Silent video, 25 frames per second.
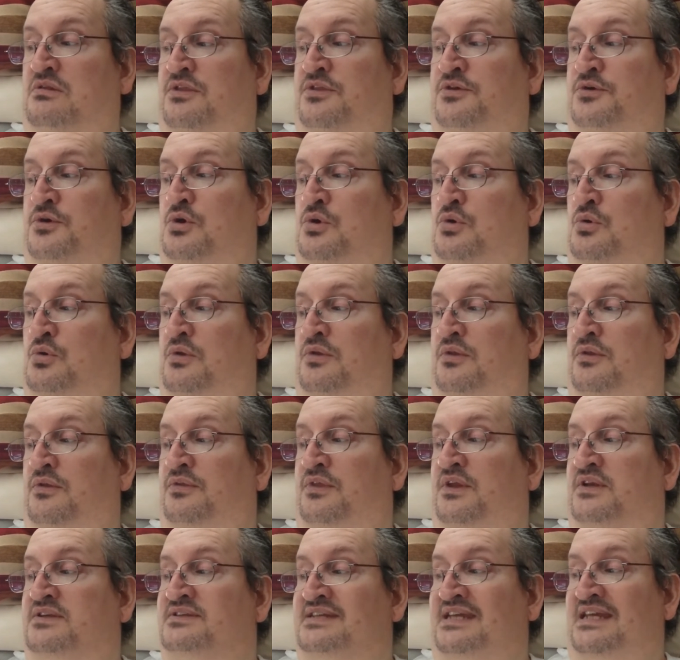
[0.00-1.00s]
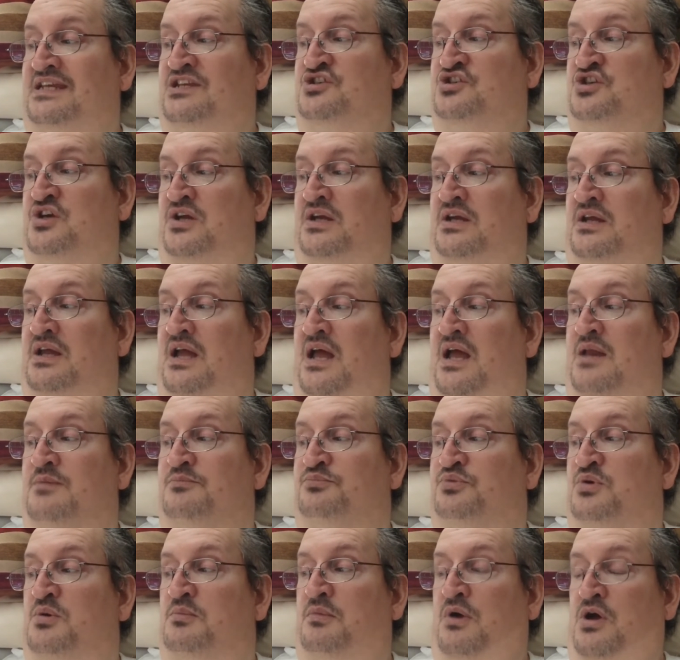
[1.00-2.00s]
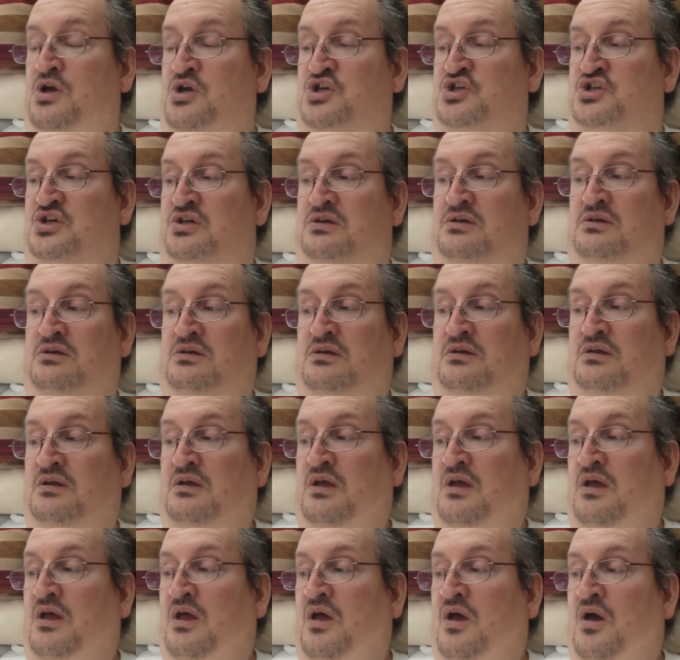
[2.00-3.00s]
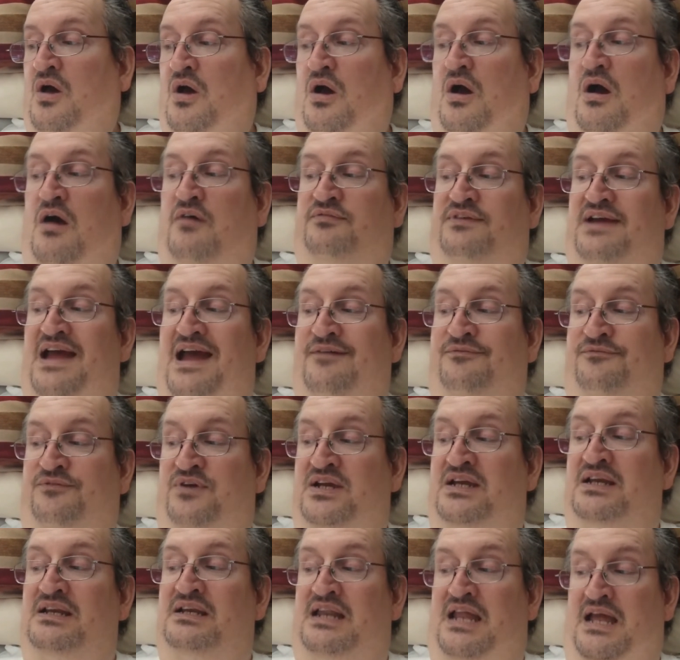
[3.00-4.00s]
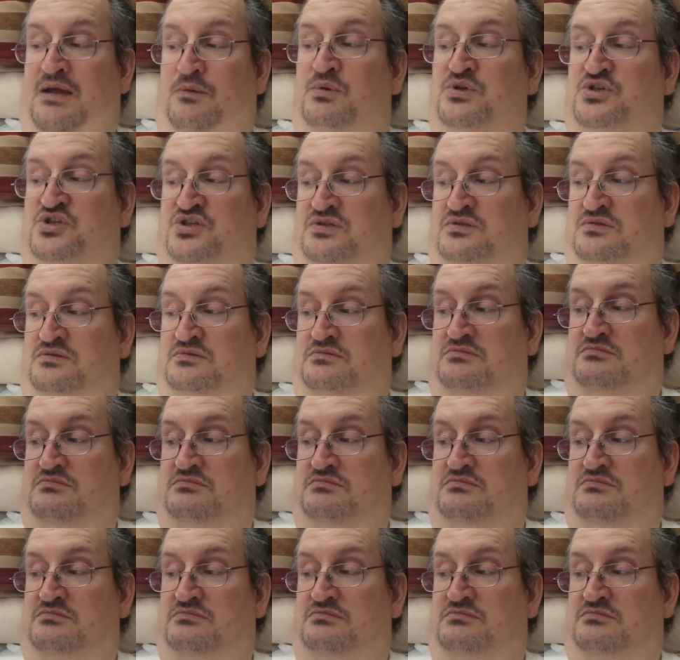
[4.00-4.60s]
through the teaching and promotion of African languages,